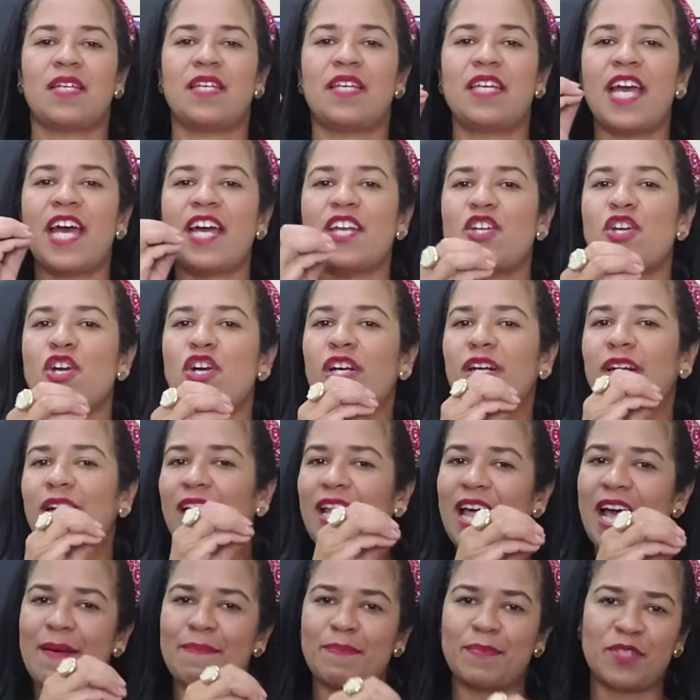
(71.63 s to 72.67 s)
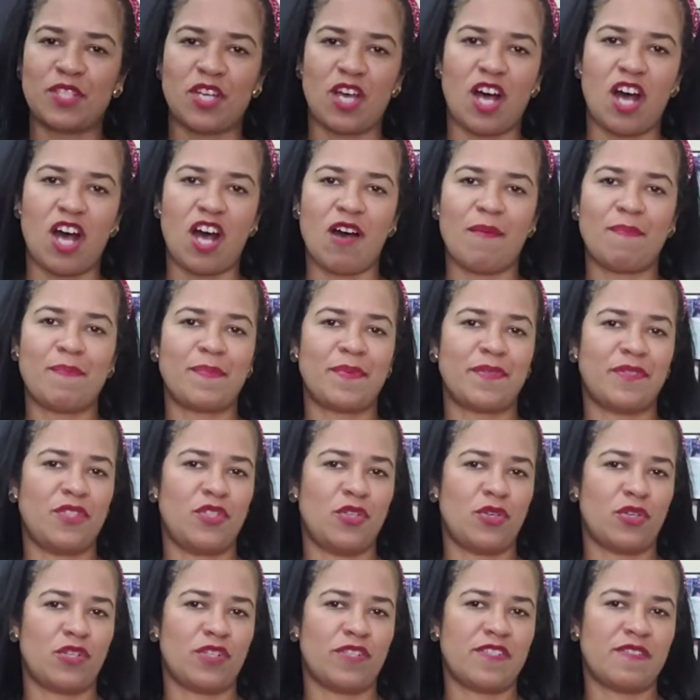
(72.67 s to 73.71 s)
Get your laptop,
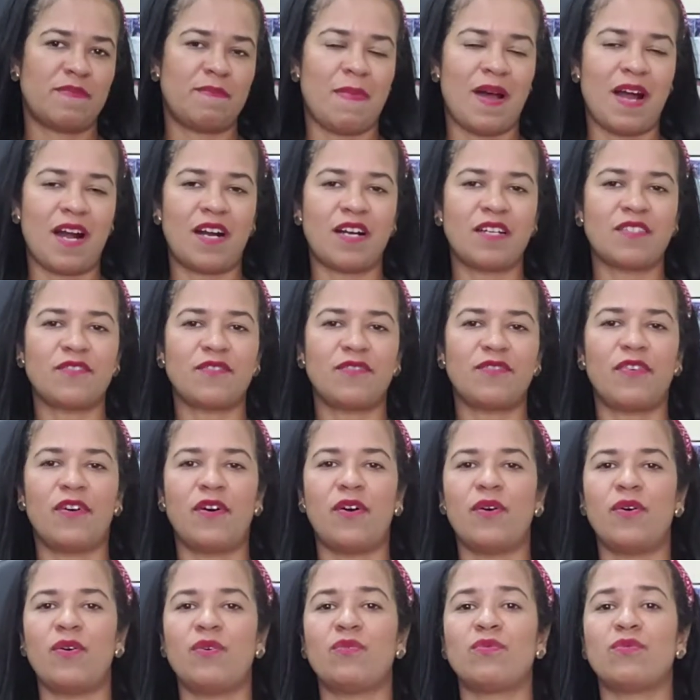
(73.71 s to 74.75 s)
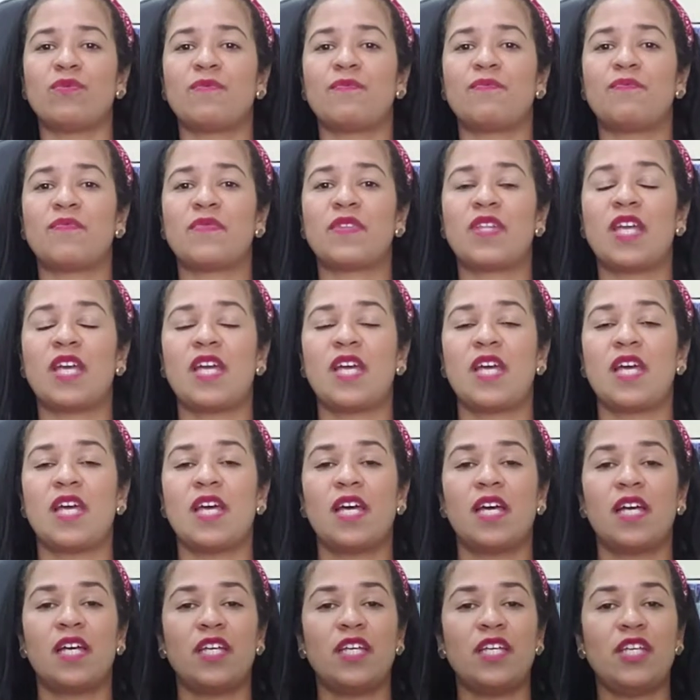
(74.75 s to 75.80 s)
your smartphone,
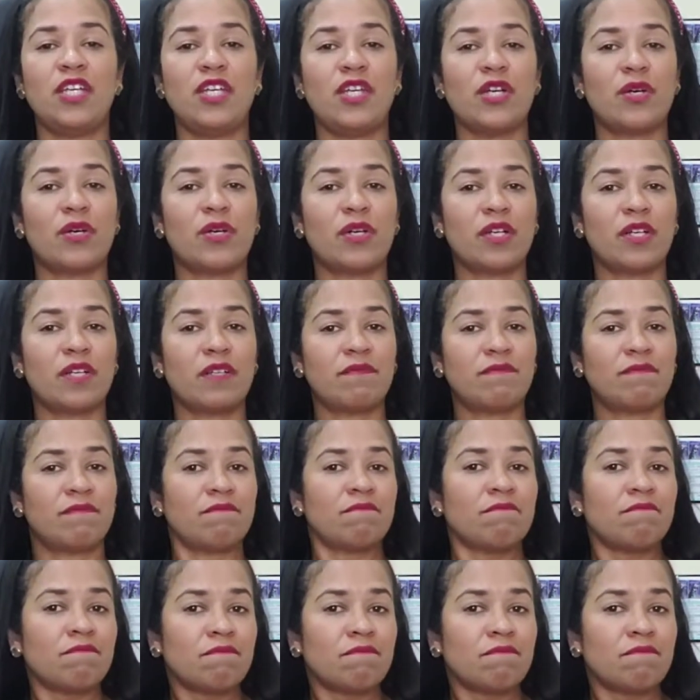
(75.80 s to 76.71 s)
your